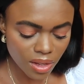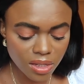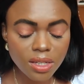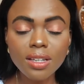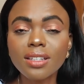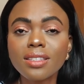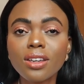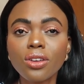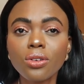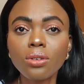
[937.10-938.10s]

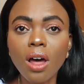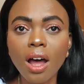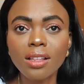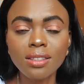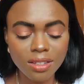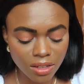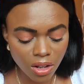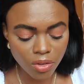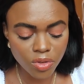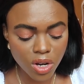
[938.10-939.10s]
since you lots
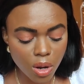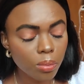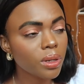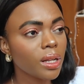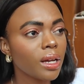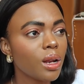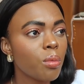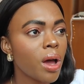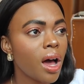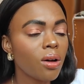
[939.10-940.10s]
love to complain
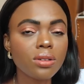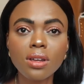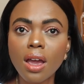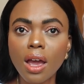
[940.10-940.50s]
about